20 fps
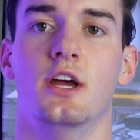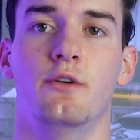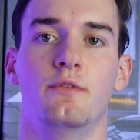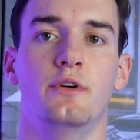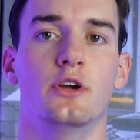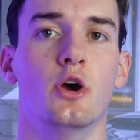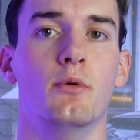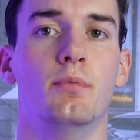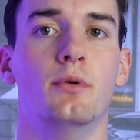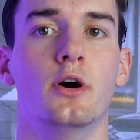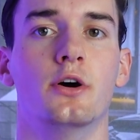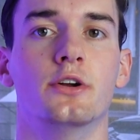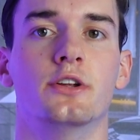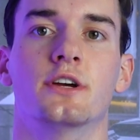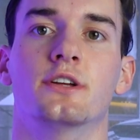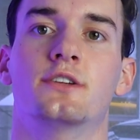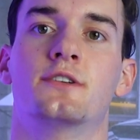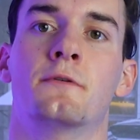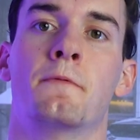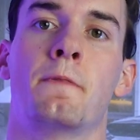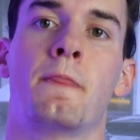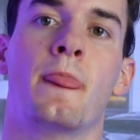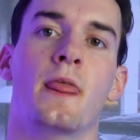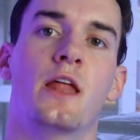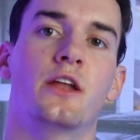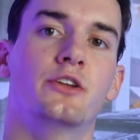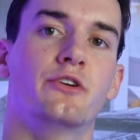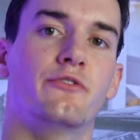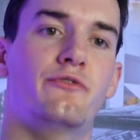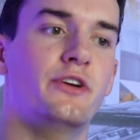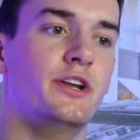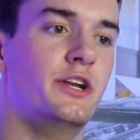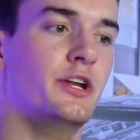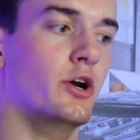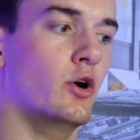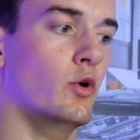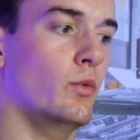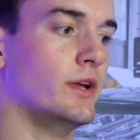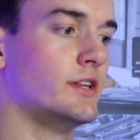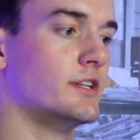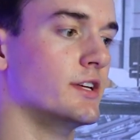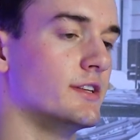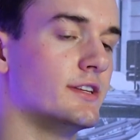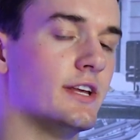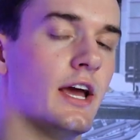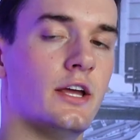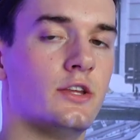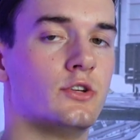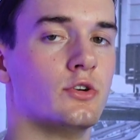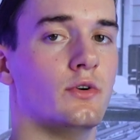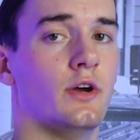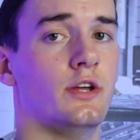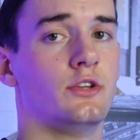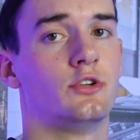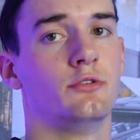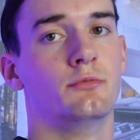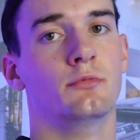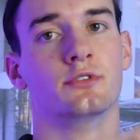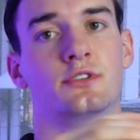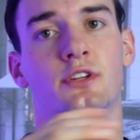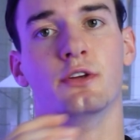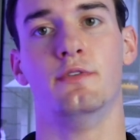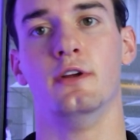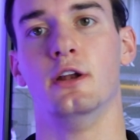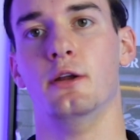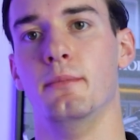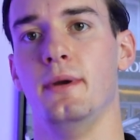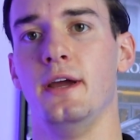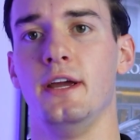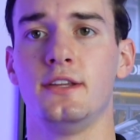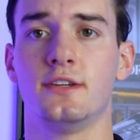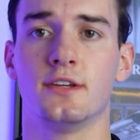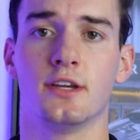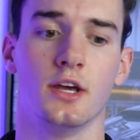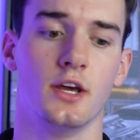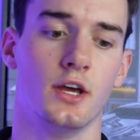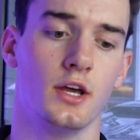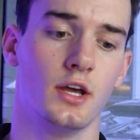We uploaded the video with the title and thumbnail that Willem made.